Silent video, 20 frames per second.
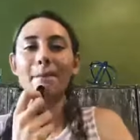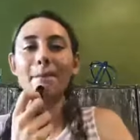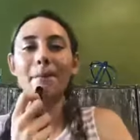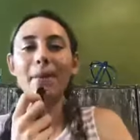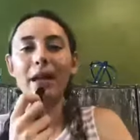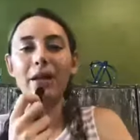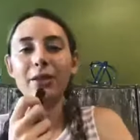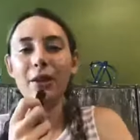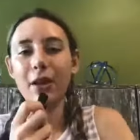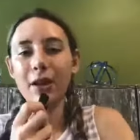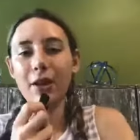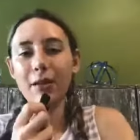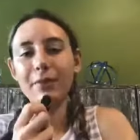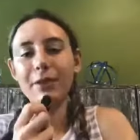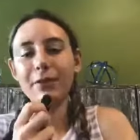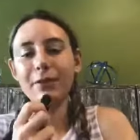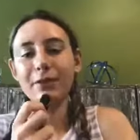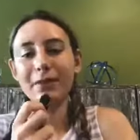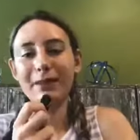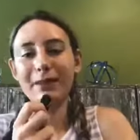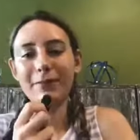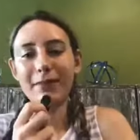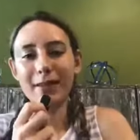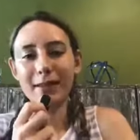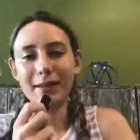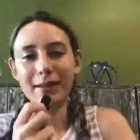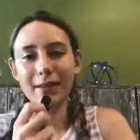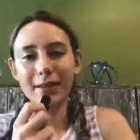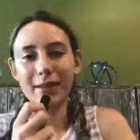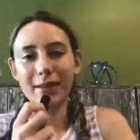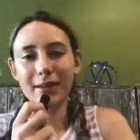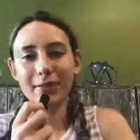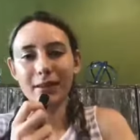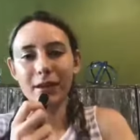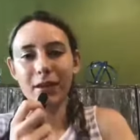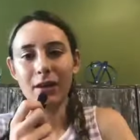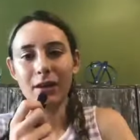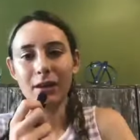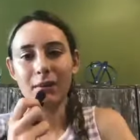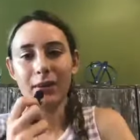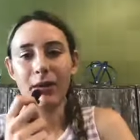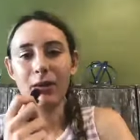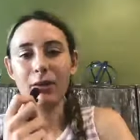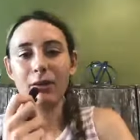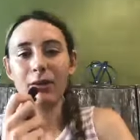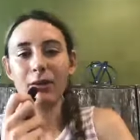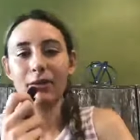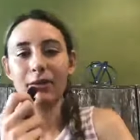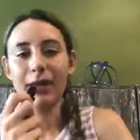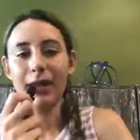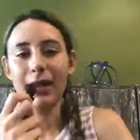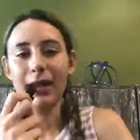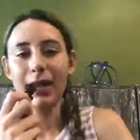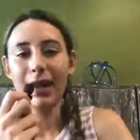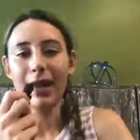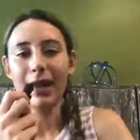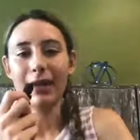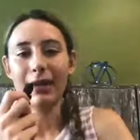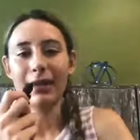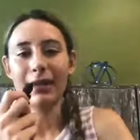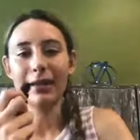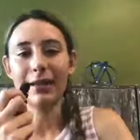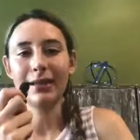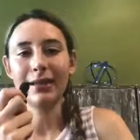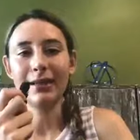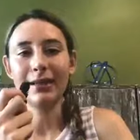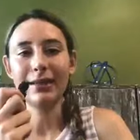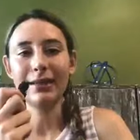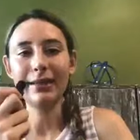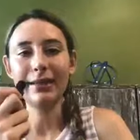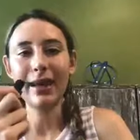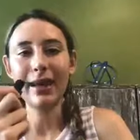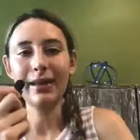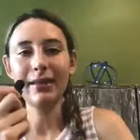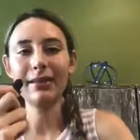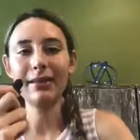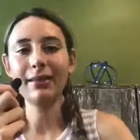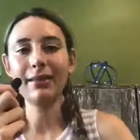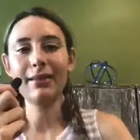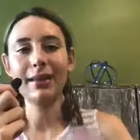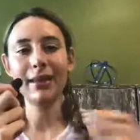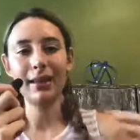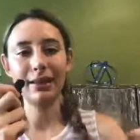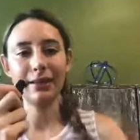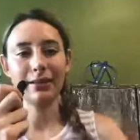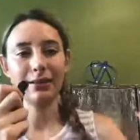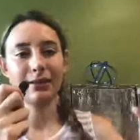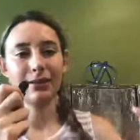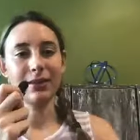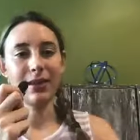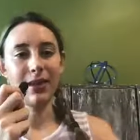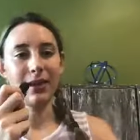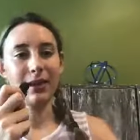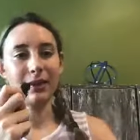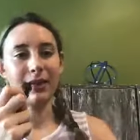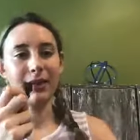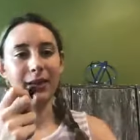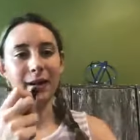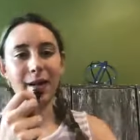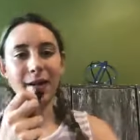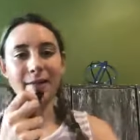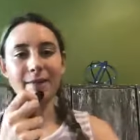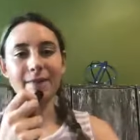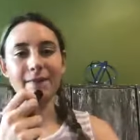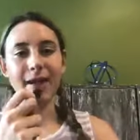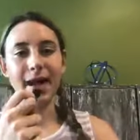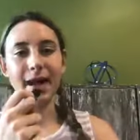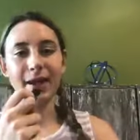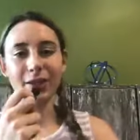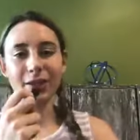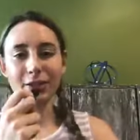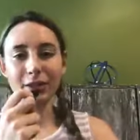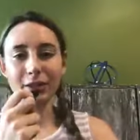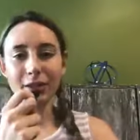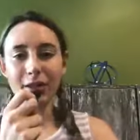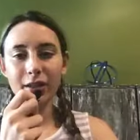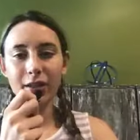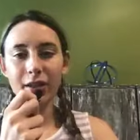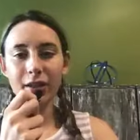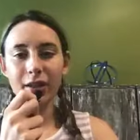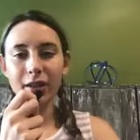but I thought it'd be really fun to kind of talk about like how to get things done faster,